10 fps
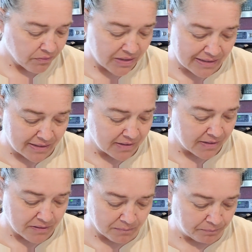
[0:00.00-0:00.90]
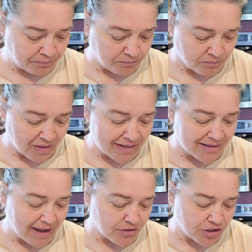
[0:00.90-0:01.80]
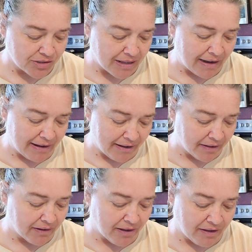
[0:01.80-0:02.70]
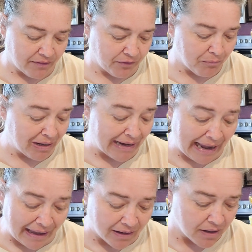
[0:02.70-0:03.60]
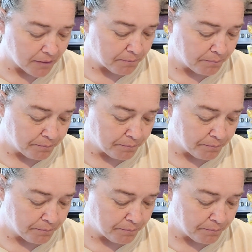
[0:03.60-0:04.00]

it's got just that hint of banana,